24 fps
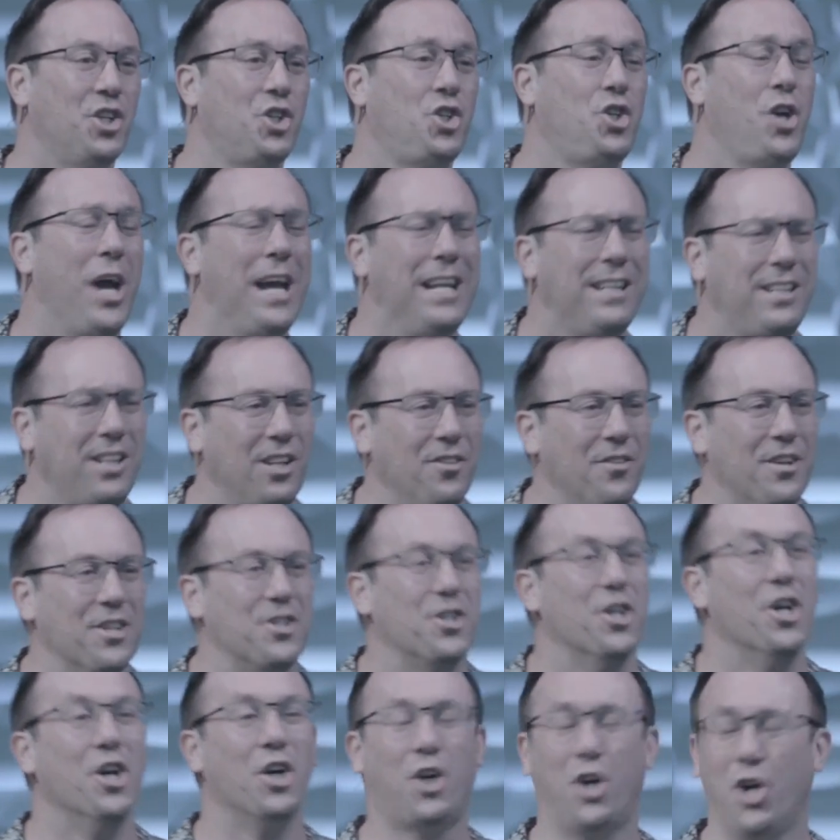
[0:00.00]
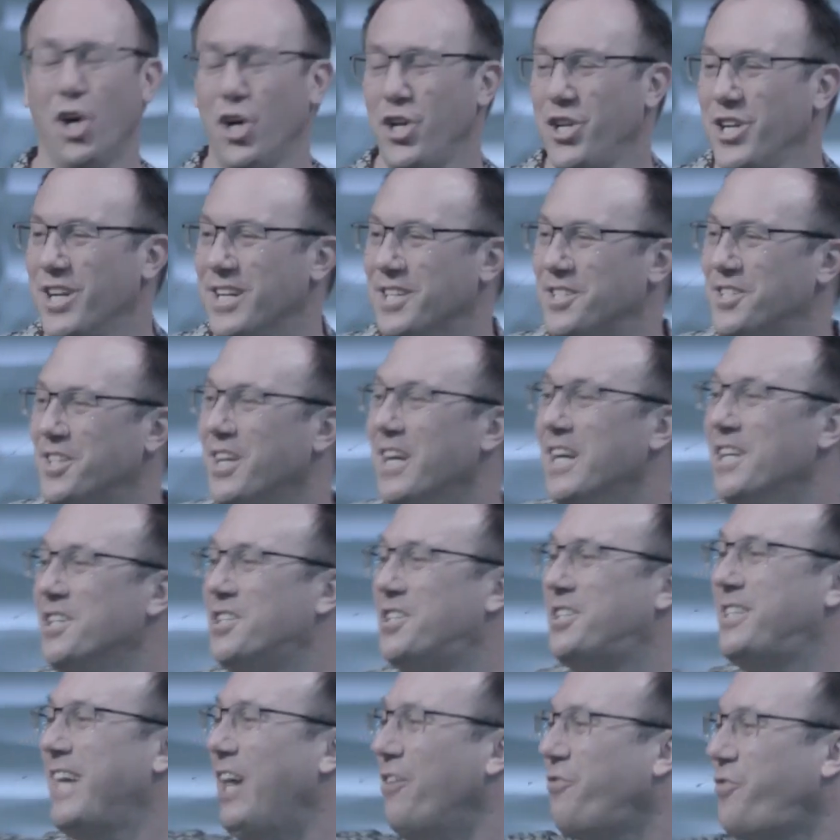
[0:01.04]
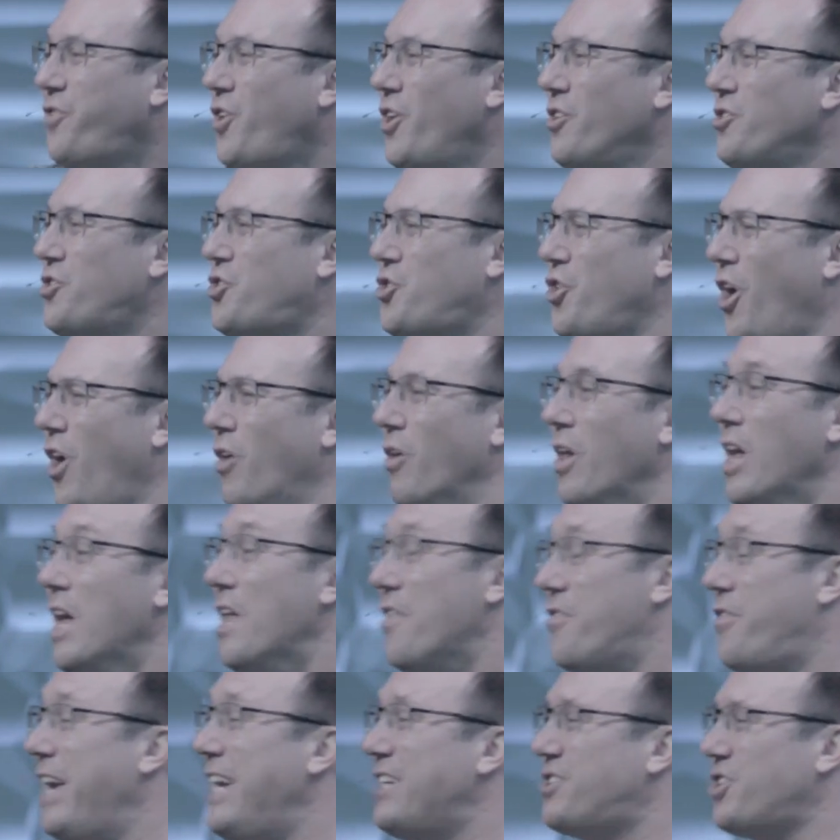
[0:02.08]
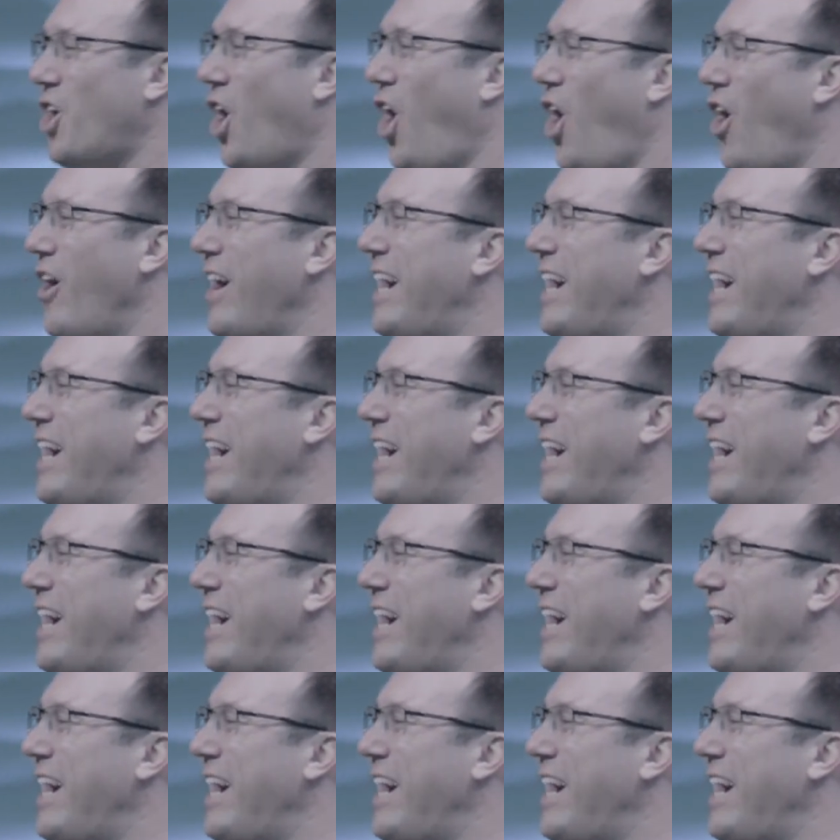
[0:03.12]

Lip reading: gentleness, goodness, self-control. These are